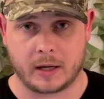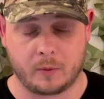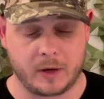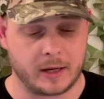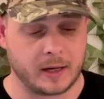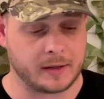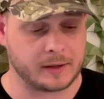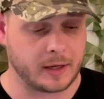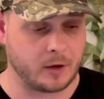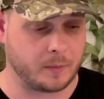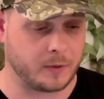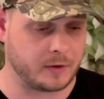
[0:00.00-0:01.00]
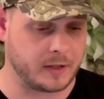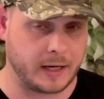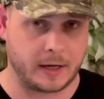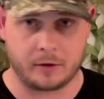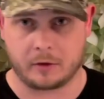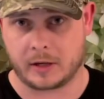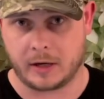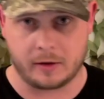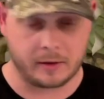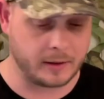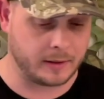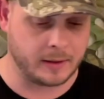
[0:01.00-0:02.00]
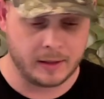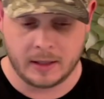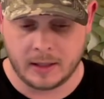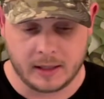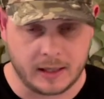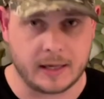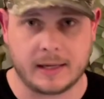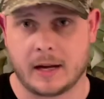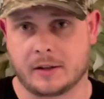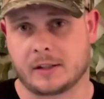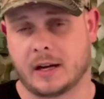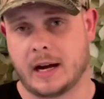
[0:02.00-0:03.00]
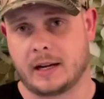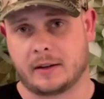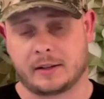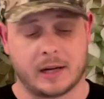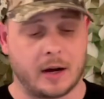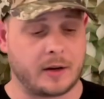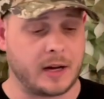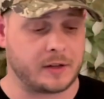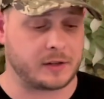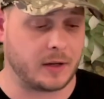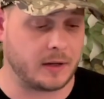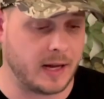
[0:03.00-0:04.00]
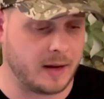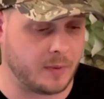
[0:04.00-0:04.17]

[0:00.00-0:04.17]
weekends. I hope they're taking their gear and getting outside on Saturday and Sunday.